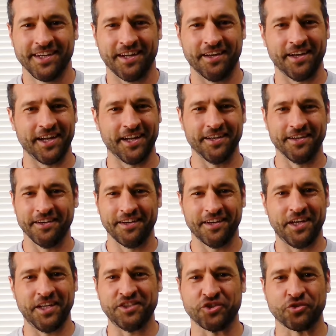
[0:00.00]
And then
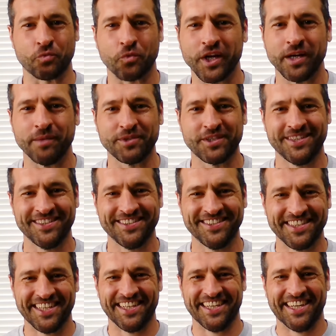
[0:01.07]
he's just ripped.
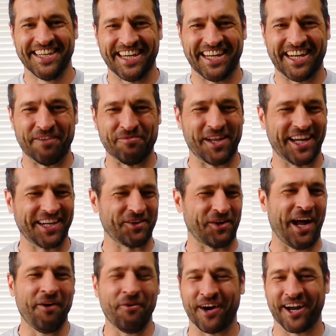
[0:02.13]
And I'm like,
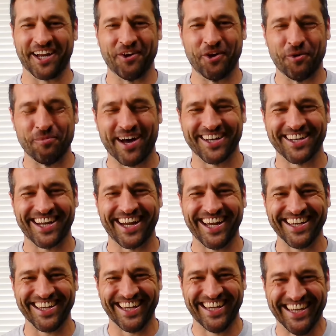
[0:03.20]
I want to know about
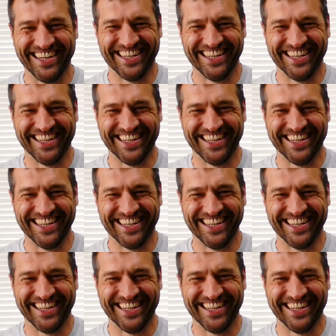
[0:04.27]
that.